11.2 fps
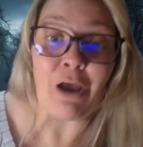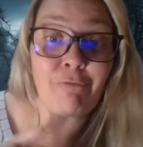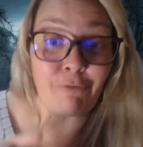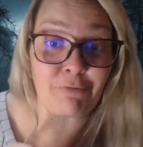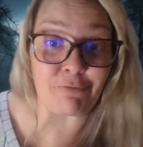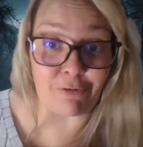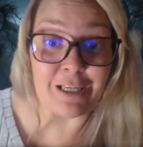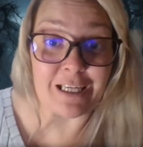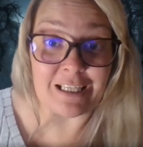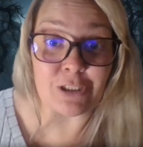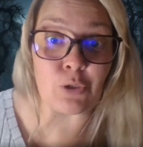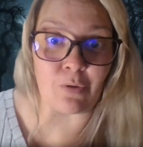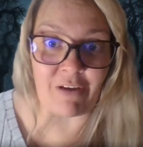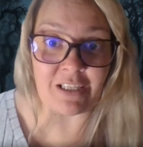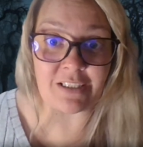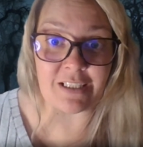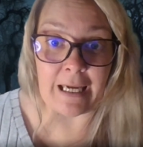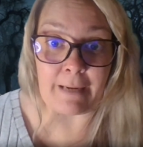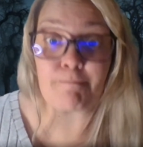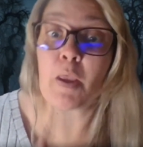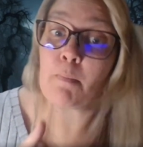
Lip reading: for free to investigate.